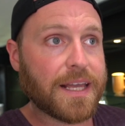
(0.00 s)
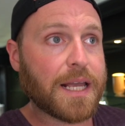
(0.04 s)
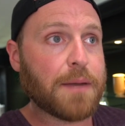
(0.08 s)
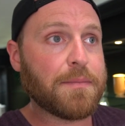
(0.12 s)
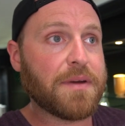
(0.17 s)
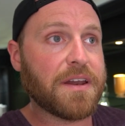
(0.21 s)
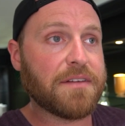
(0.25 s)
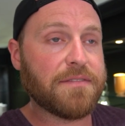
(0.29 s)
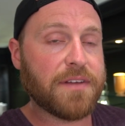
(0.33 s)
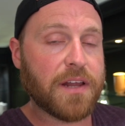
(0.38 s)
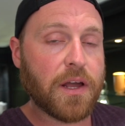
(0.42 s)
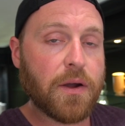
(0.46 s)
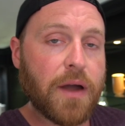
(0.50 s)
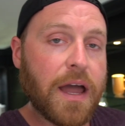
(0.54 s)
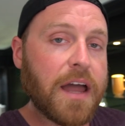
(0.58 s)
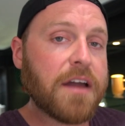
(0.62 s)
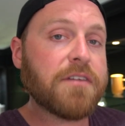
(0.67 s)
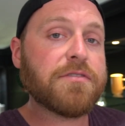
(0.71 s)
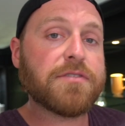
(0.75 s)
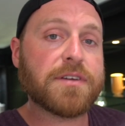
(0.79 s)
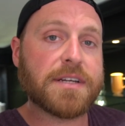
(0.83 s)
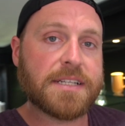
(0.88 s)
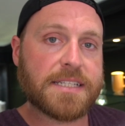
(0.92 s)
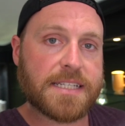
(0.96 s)
Like I made a video
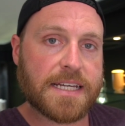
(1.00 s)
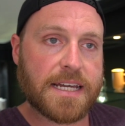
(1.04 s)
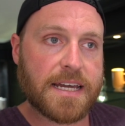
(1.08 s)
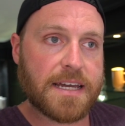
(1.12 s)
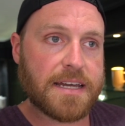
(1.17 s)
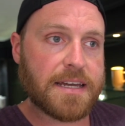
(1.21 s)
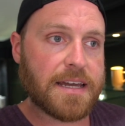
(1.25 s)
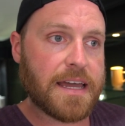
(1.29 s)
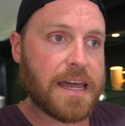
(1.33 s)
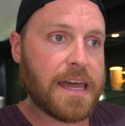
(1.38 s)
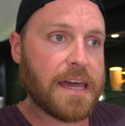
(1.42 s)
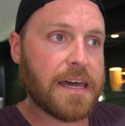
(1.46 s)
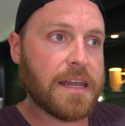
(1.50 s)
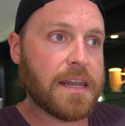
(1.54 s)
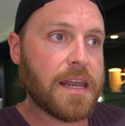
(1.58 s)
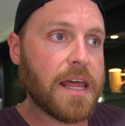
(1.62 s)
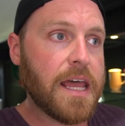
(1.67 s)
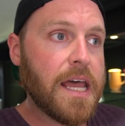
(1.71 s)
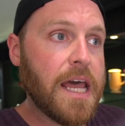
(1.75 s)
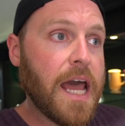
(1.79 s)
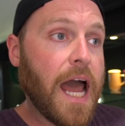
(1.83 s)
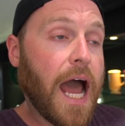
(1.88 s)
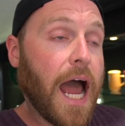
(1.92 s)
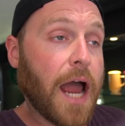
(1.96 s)
every day and
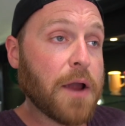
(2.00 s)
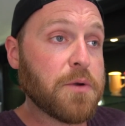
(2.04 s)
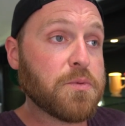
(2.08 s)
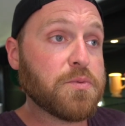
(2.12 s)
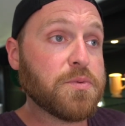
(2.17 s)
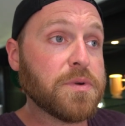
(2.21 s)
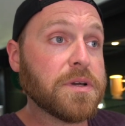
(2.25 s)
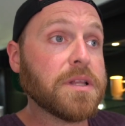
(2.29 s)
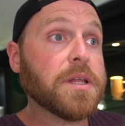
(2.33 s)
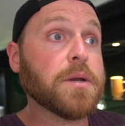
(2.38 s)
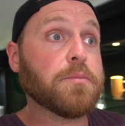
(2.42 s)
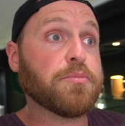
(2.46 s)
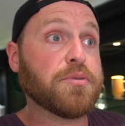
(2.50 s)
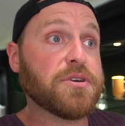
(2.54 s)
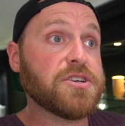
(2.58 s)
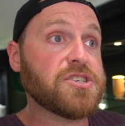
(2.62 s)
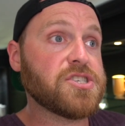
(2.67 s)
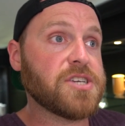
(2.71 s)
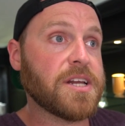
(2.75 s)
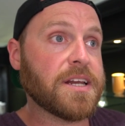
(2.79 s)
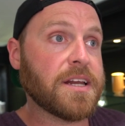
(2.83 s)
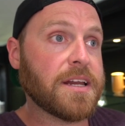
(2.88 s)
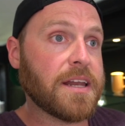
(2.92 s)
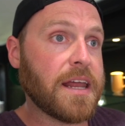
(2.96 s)
I really
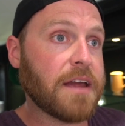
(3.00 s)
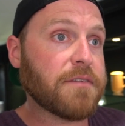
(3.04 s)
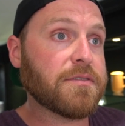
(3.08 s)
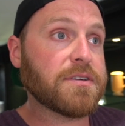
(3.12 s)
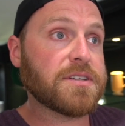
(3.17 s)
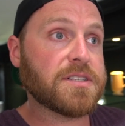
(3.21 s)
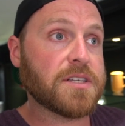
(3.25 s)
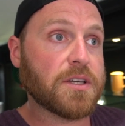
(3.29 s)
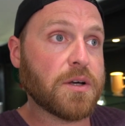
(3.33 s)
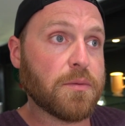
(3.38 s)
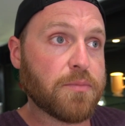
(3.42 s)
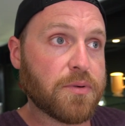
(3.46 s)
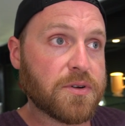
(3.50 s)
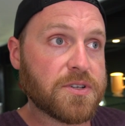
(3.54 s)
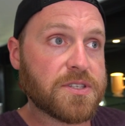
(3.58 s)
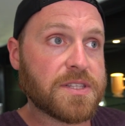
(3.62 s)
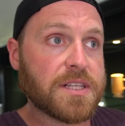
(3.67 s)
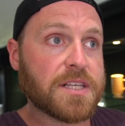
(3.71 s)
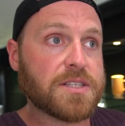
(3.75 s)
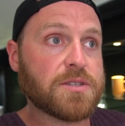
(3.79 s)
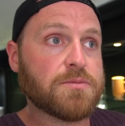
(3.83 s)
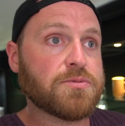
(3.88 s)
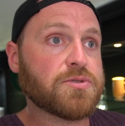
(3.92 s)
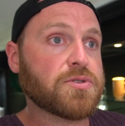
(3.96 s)
appreciated every single
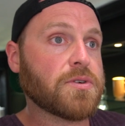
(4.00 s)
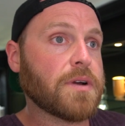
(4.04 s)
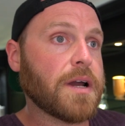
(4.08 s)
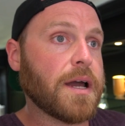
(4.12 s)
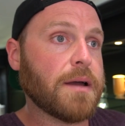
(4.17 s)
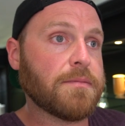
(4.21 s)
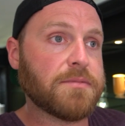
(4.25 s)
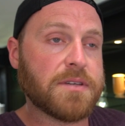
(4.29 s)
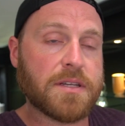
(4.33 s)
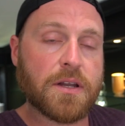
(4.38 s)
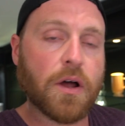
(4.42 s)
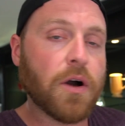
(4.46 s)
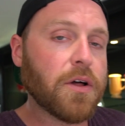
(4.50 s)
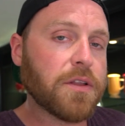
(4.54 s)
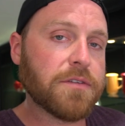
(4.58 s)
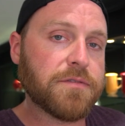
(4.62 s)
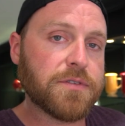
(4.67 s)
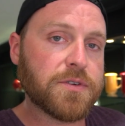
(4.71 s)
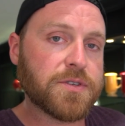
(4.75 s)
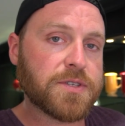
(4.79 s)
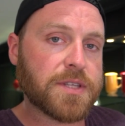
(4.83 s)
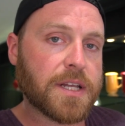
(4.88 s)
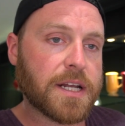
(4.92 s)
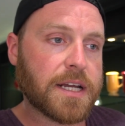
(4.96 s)
person that subscribed and all the
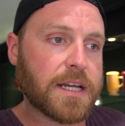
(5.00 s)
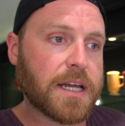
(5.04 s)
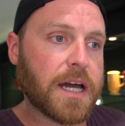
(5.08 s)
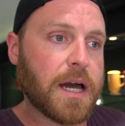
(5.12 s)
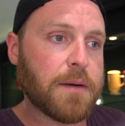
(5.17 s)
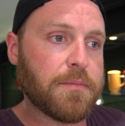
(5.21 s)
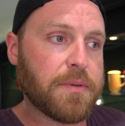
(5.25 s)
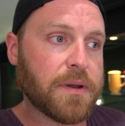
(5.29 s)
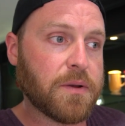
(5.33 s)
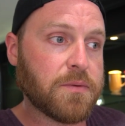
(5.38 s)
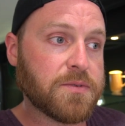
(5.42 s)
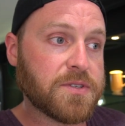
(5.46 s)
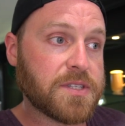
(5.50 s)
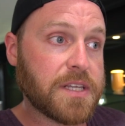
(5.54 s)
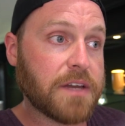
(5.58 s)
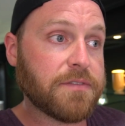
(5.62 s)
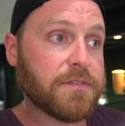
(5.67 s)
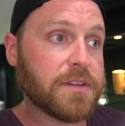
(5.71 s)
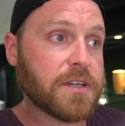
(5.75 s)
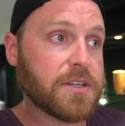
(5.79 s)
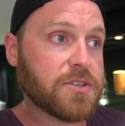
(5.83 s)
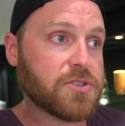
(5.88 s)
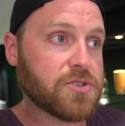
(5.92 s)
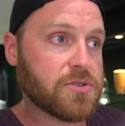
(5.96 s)
views that I got, but it was
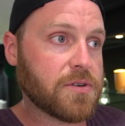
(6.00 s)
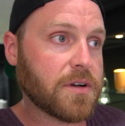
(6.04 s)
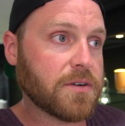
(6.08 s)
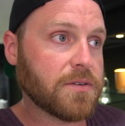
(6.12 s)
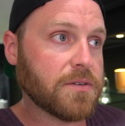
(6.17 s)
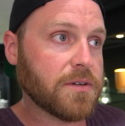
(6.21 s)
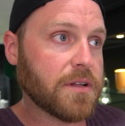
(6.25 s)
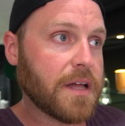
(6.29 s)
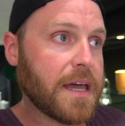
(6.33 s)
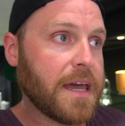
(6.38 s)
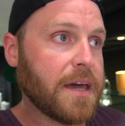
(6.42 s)
definitely a struggle.